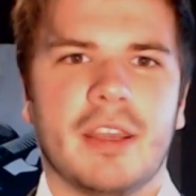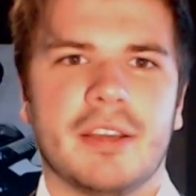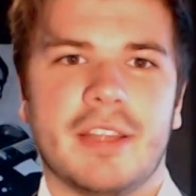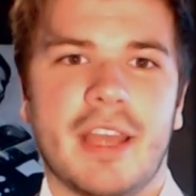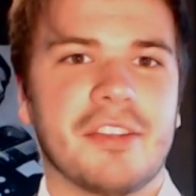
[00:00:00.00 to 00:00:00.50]

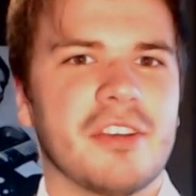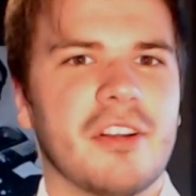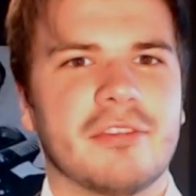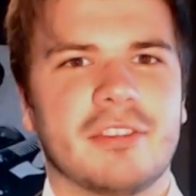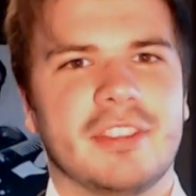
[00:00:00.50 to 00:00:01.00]
That's all
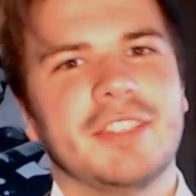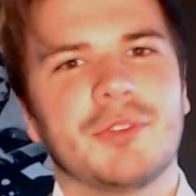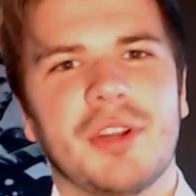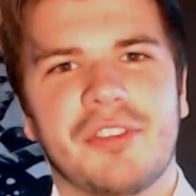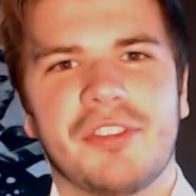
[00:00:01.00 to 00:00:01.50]
for
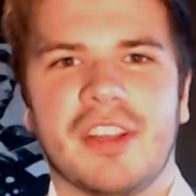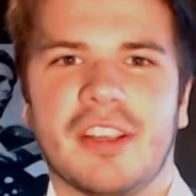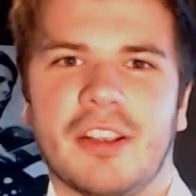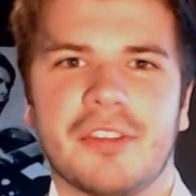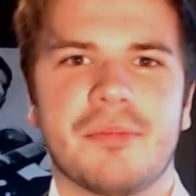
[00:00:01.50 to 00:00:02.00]
interests and
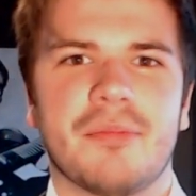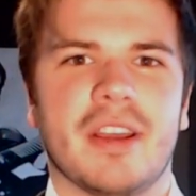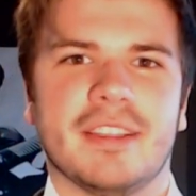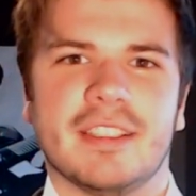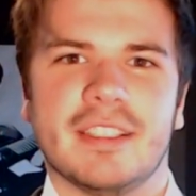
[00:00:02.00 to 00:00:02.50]
custom
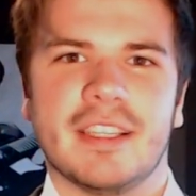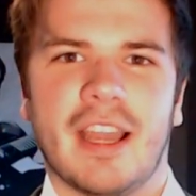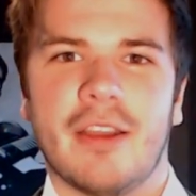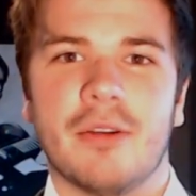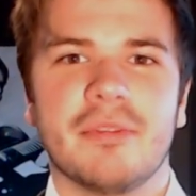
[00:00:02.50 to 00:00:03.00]
branding. I
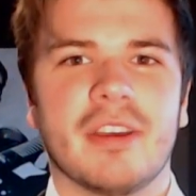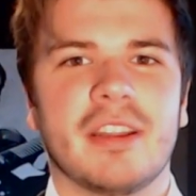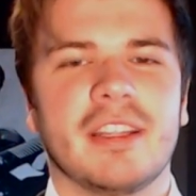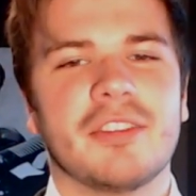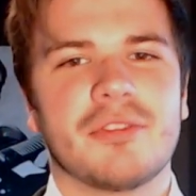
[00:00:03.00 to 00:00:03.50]
hope you
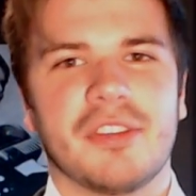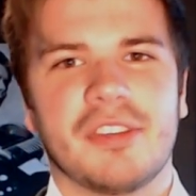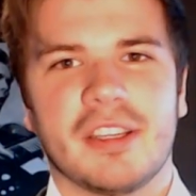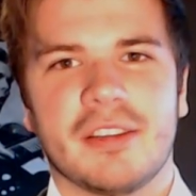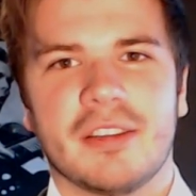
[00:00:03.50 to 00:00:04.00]
found it interesting.